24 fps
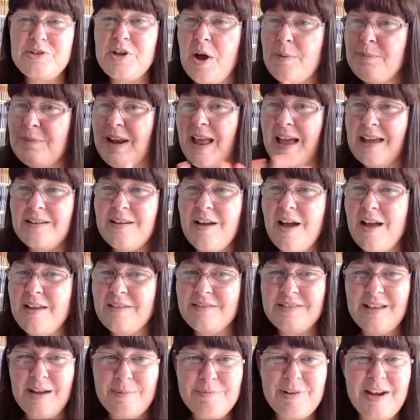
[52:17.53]
So I'm glad
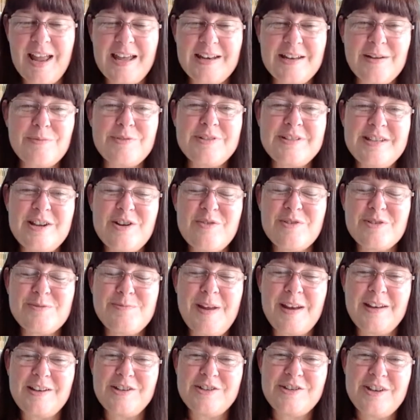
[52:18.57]
I, am glad I've still
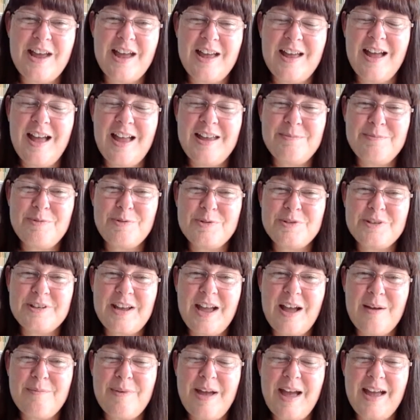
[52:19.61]
was managed uh, able to
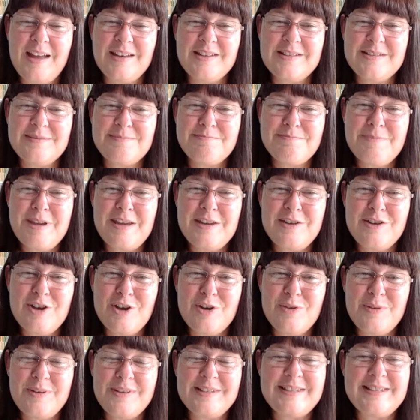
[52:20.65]
come and meet
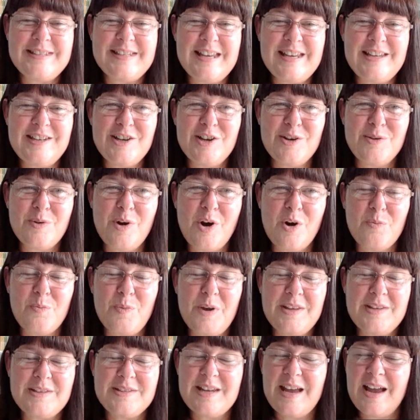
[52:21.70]
you and see you on
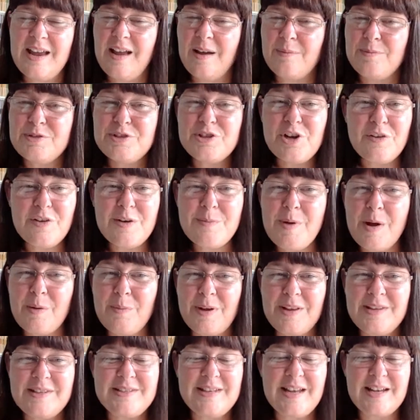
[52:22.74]
Wednesday. I'm sorry my
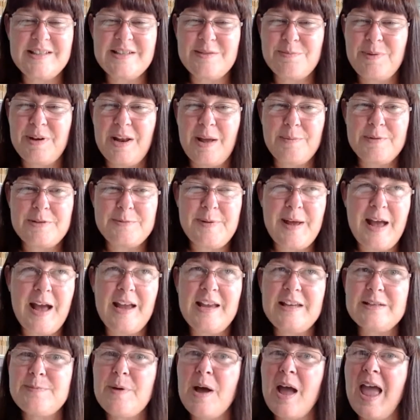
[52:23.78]
Wednesdays have been up the
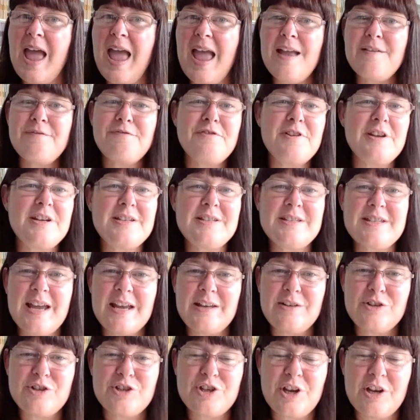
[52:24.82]
spat. It's my every
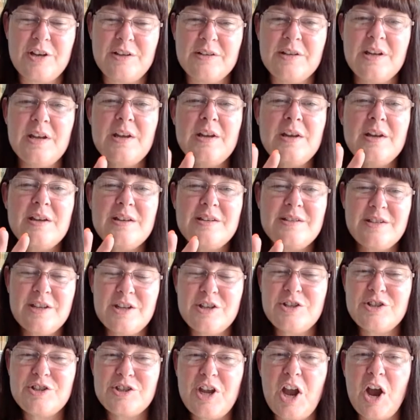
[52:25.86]
intention
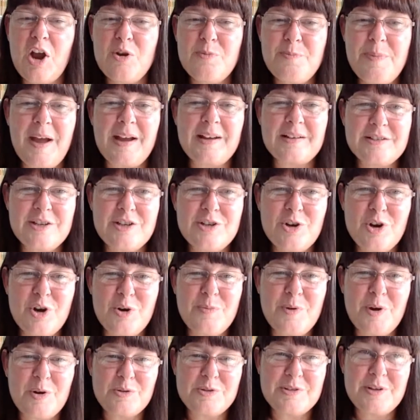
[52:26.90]
to go back to
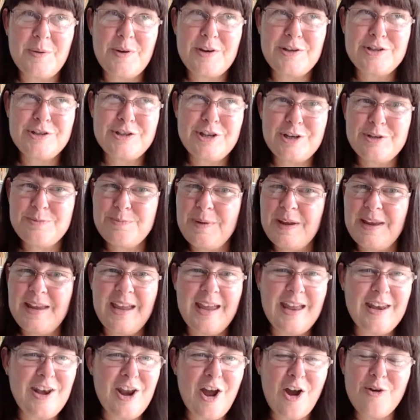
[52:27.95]
normal, so I should be
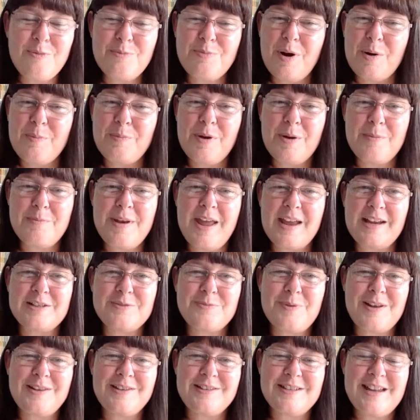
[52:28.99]
here no problem
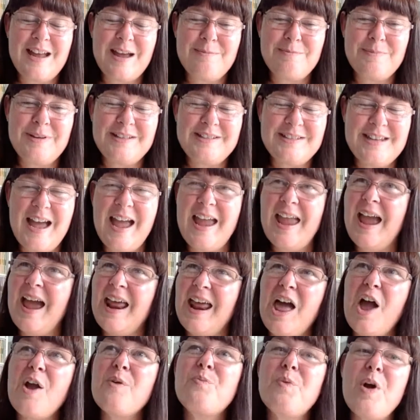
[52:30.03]
next Wednesday at midday,
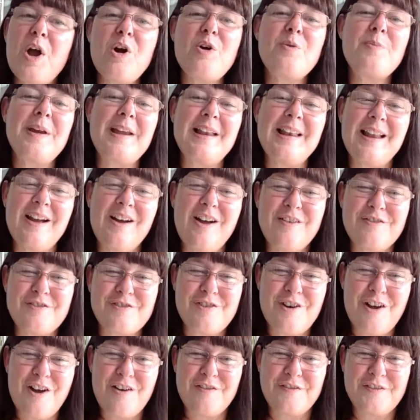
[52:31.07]
and I will be live
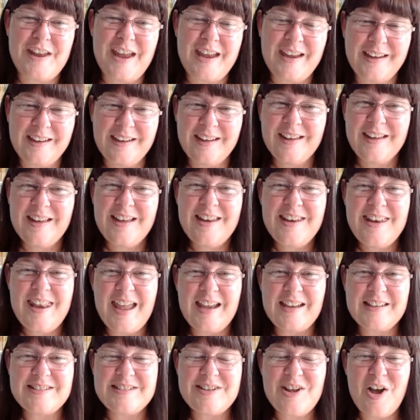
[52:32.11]
crafting
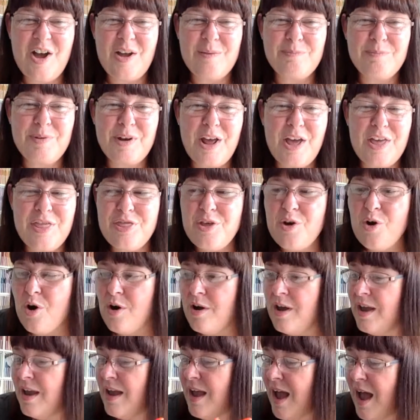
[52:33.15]
next time. But I
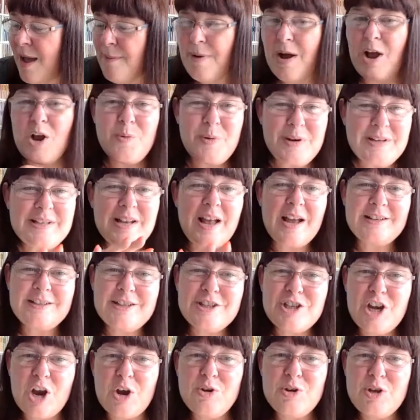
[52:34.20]
thought um, I always like to
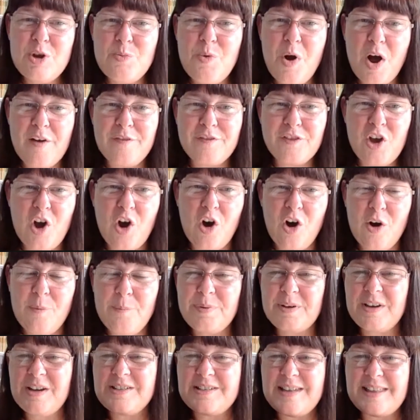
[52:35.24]
show you what I've
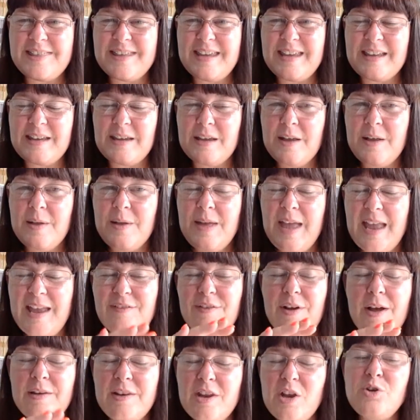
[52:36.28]
got because I think
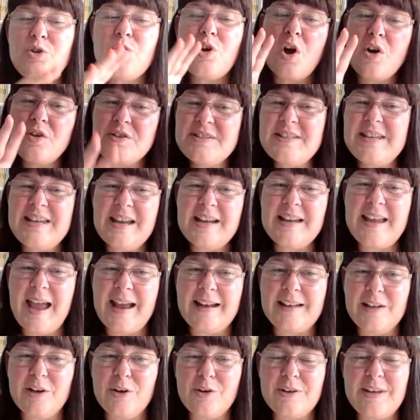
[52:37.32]
if, I know you can't see a
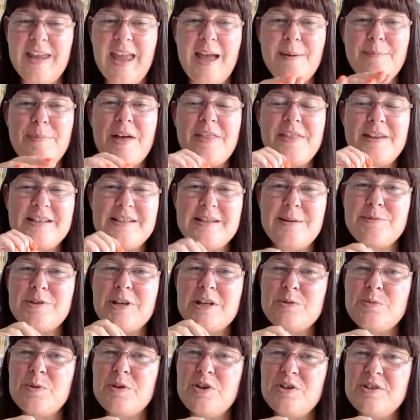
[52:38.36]
catalogue yet, but I think
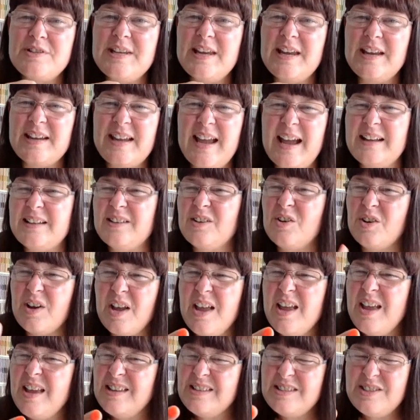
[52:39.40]
sometimes when you see a
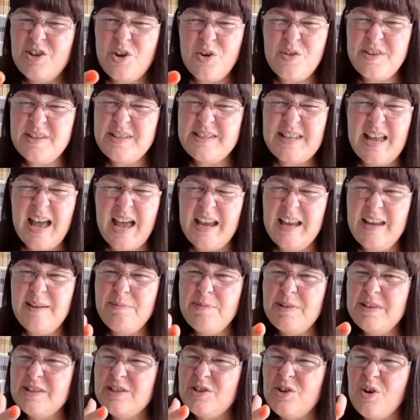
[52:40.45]
catalogue, it's not the
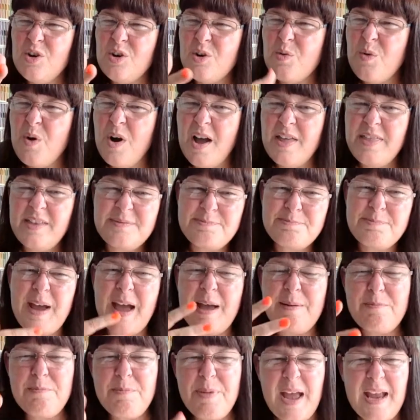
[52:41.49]
same. It's not quite the
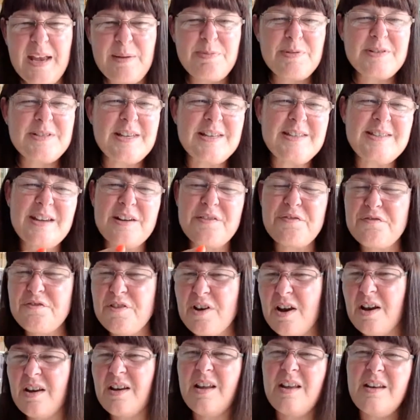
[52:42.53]
pattern papers are
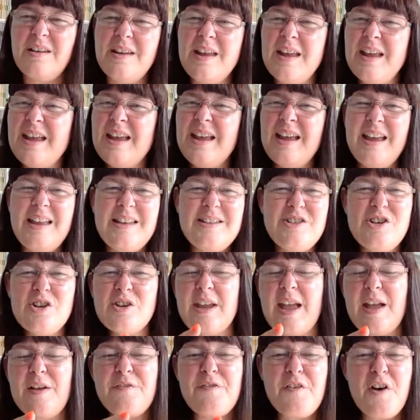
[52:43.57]
different, and it, you
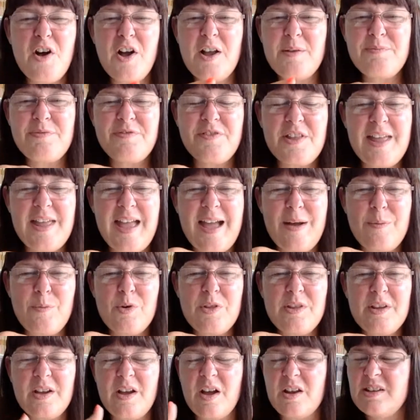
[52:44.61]
get a vibe for the,
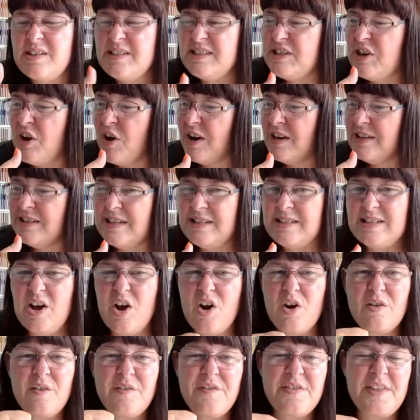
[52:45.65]
what the kind of sizes
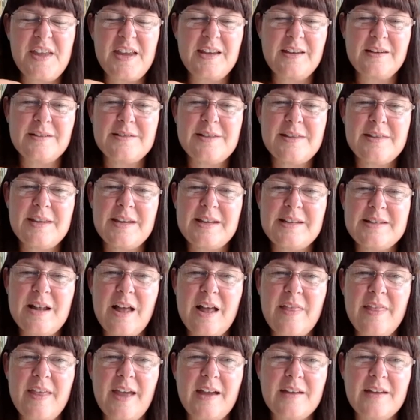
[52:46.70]
are of things and things
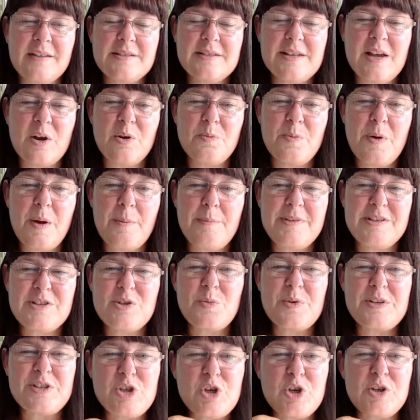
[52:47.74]
like that. So um, it's
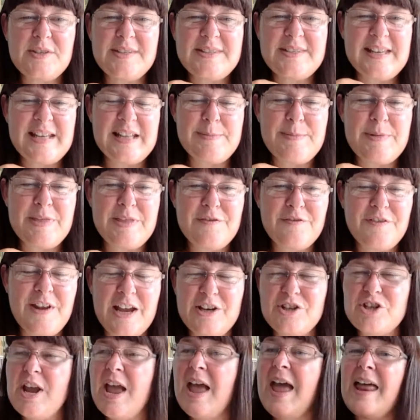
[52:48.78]
always good to see them in the
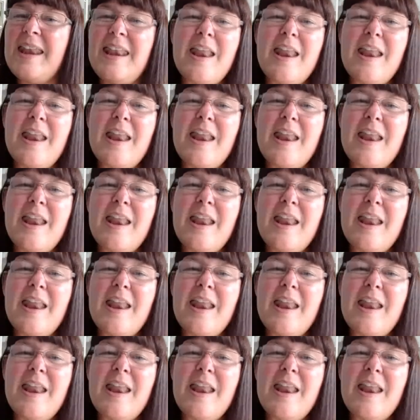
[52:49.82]
flesh.